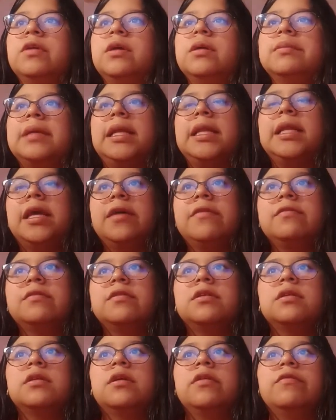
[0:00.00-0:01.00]
from the
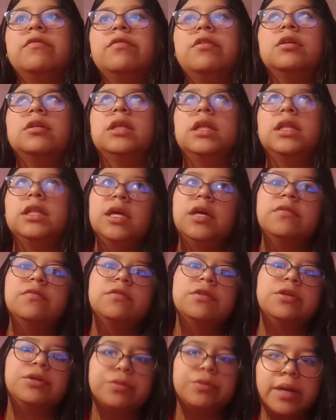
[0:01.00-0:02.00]

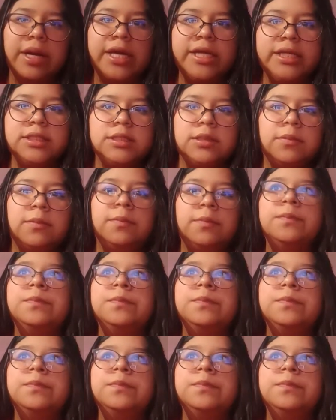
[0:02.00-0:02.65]
left to right.